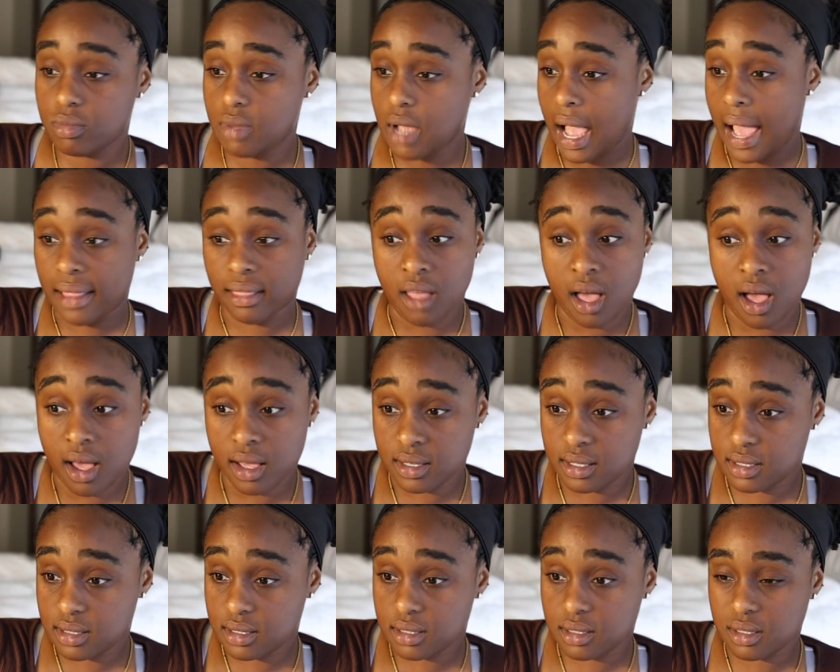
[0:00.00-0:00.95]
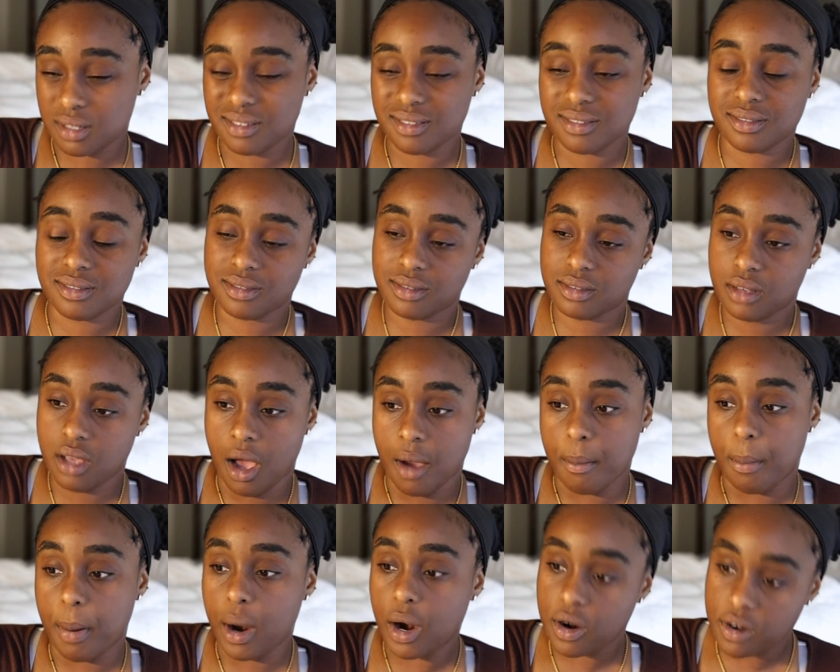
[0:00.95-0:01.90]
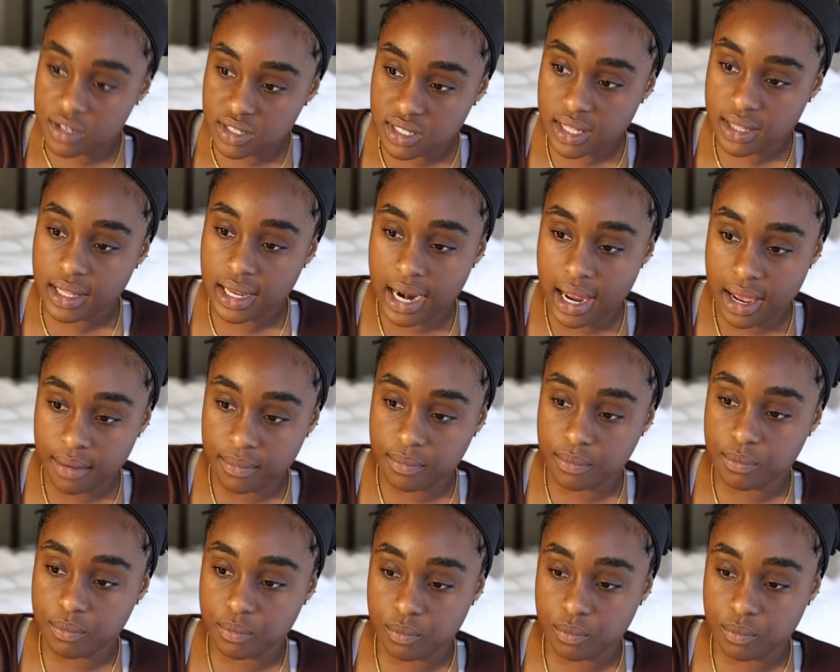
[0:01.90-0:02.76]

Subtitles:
lost a person that I,